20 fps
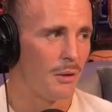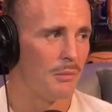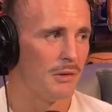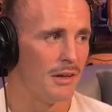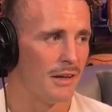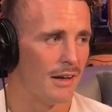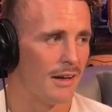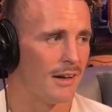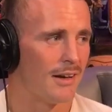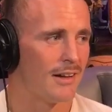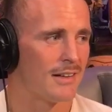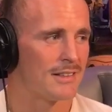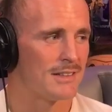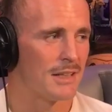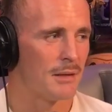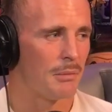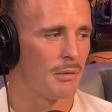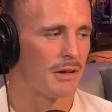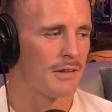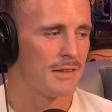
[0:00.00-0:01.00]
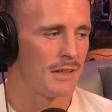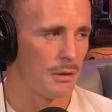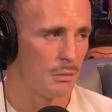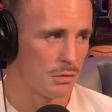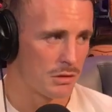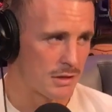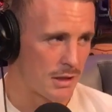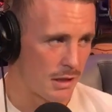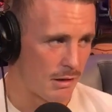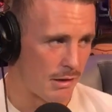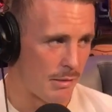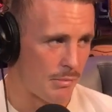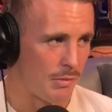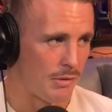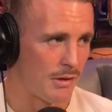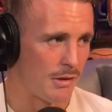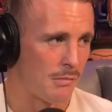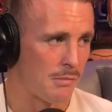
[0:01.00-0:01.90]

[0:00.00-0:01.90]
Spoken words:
me yet. I said, but I'll tell you what's going to happen.